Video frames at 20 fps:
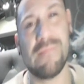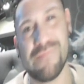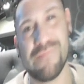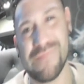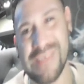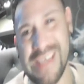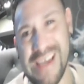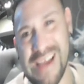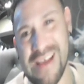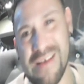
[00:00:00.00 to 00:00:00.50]

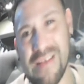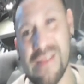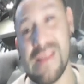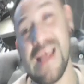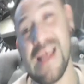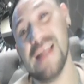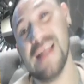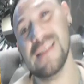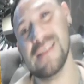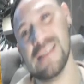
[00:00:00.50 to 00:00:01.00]
yeah,
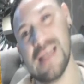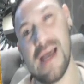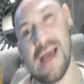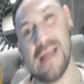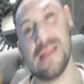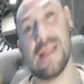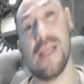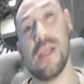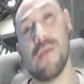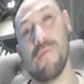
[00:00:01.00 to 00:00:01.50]
that's
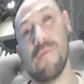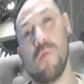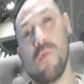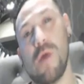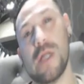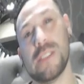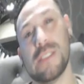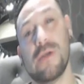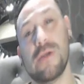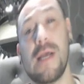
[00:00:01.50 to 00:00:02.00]
that. Thank you for
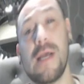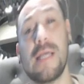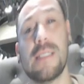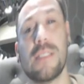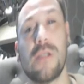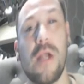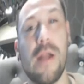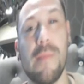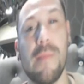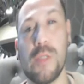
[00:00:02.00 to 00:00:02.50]
watching, you guys.
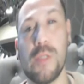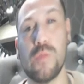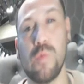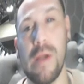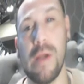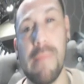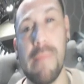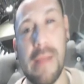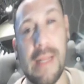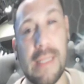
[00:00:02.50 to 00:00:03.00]
It's already been
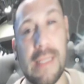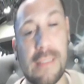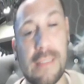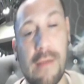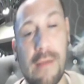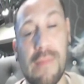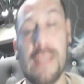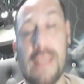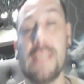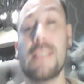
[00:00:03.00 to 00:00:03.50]
20 minutes
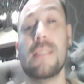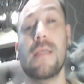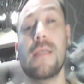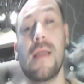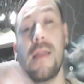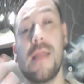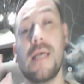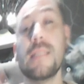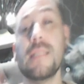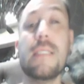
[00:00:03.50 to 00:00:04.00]
of this
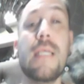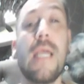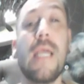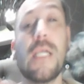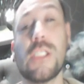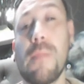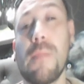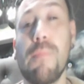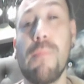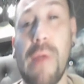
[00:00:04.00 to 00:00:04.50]

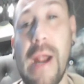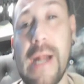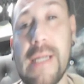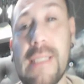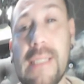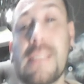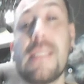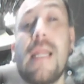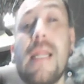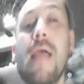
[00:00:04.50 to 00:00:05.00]
enunciation
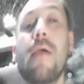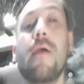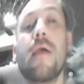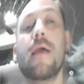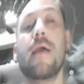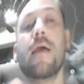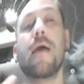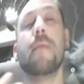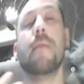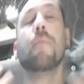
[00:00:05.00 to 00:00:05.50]
practice, and I
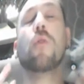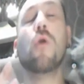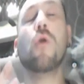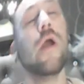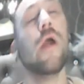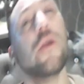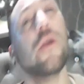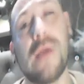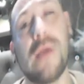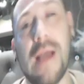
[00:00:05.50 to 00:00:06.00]

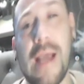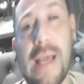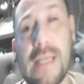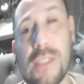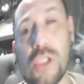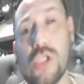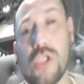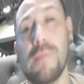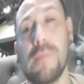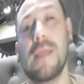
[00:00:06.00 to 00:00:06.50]
implore you
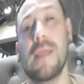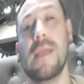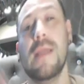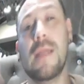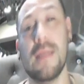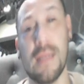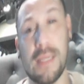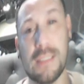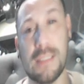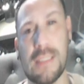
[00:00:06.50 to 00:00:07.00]
guys to be
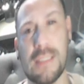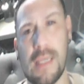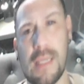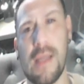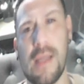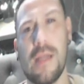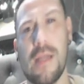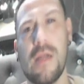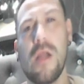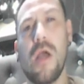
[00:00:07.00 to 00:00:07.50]

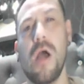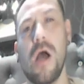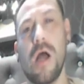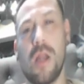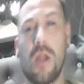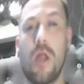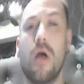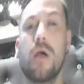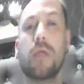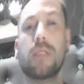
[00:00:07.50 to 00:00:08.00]
enunciating
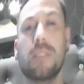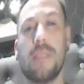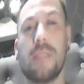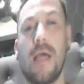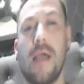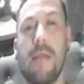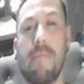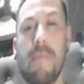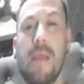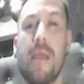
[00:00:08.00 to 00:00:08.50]

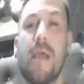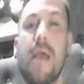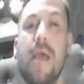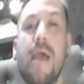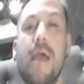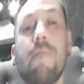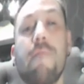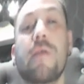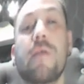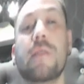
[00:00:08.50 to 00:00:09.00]
alongside me
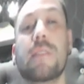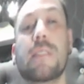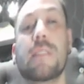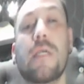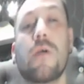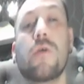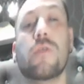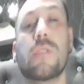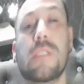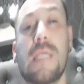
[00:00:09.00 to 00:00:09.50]
every
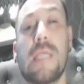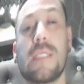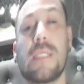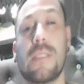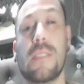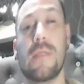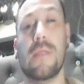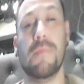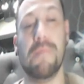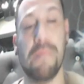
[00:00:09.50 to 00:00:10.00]
single session.